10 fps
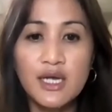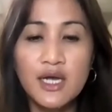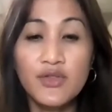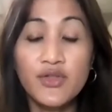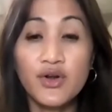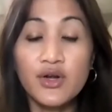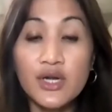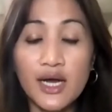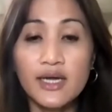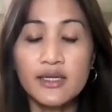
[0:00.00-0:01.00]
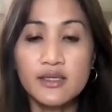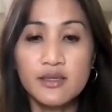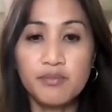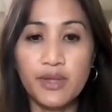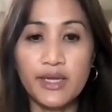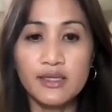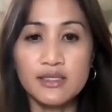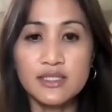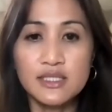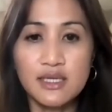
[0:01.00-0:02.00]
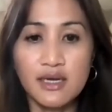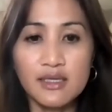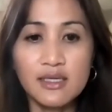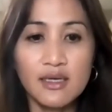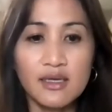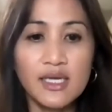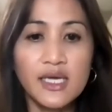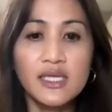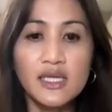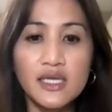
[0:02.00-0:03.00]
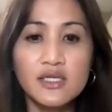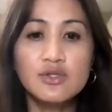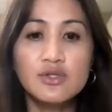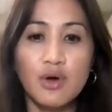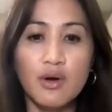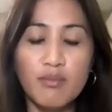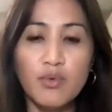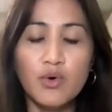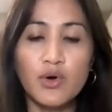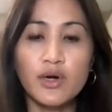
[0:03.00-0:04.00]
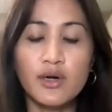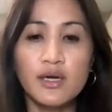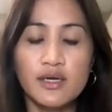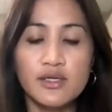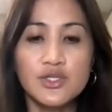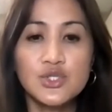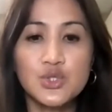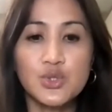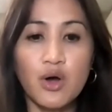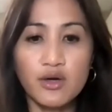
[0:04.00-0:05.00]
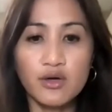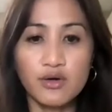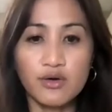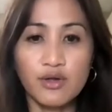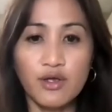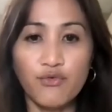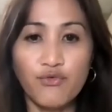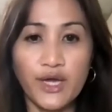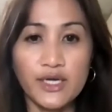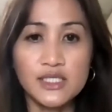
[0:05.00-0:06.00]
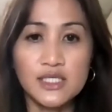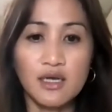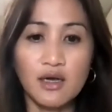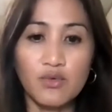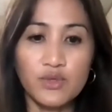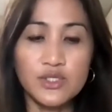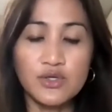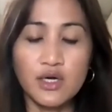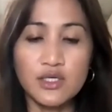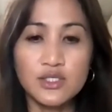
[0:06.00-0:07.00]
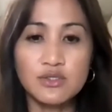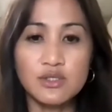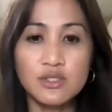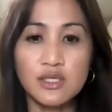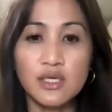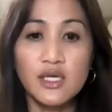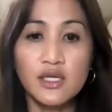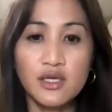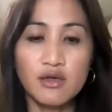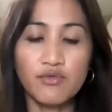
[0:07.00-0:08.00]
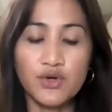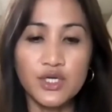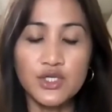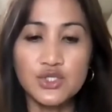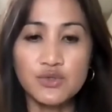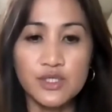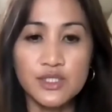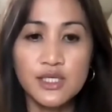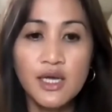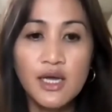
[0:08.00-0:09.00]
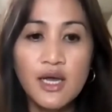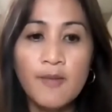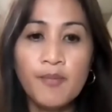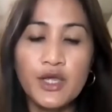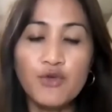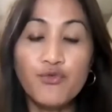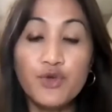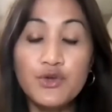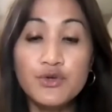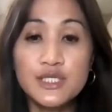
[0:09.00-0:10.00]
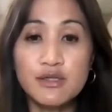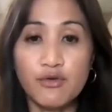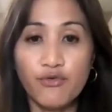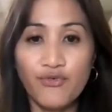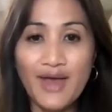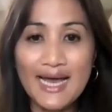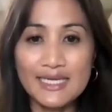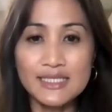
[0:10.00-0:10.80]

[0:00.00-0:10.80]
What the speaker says: that are not in the platelets, that it can lead to a more stronger effect with regards to the healing of your injuries. If we use the fat